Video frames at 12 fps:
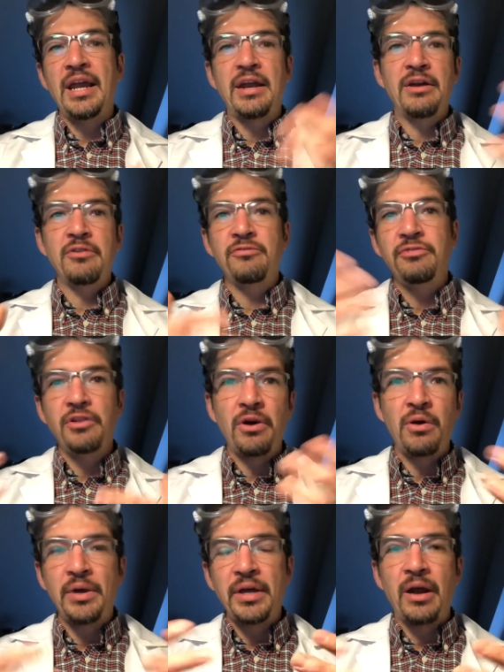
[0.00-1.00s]
air
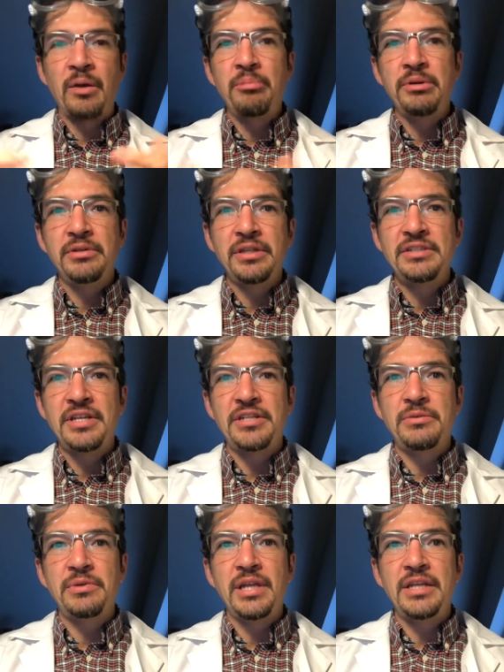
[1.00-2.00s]
flow in our buildings as it
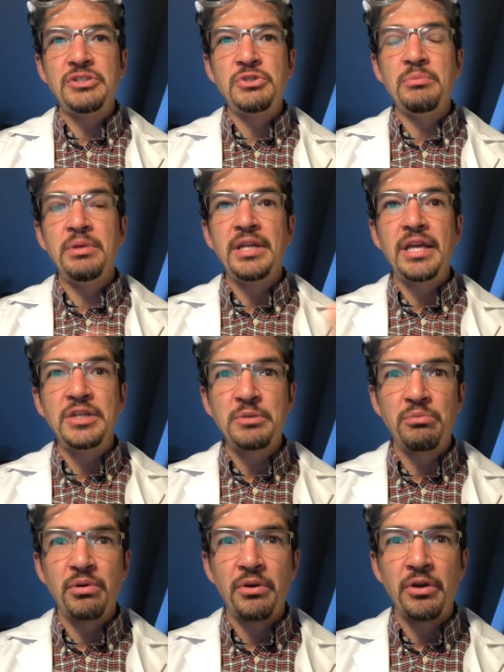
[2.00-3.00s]
relates to mitigation
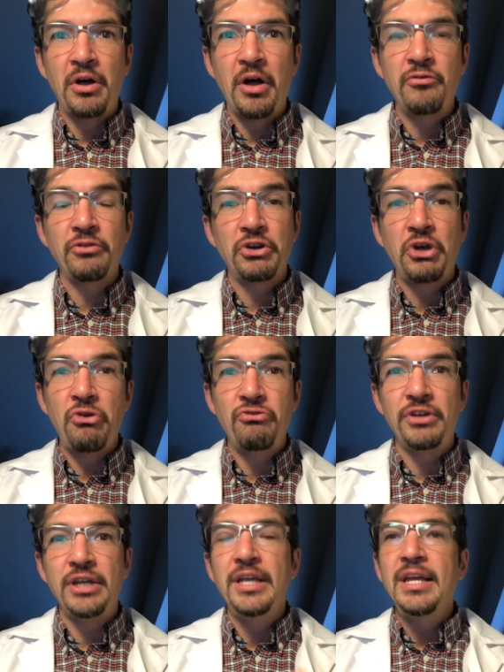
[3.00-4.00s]
protocol for COVID.